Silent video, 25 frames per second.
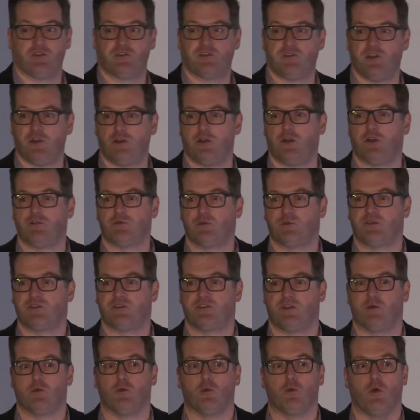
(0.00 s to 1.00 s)
studios were
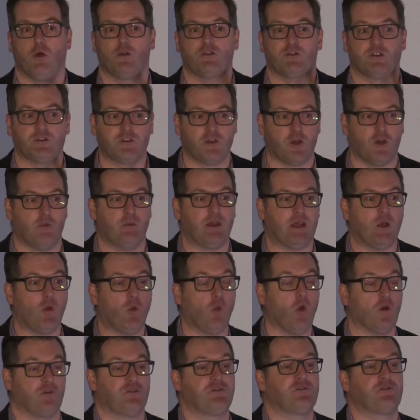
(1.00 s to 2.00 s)
still determining
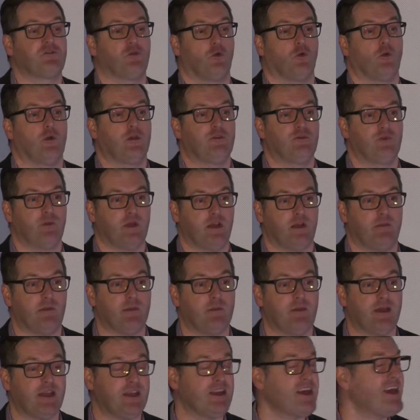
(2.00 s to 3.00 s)
what stories were going to
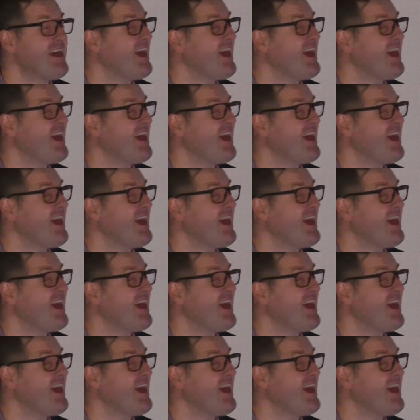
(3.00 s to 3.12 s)
be made.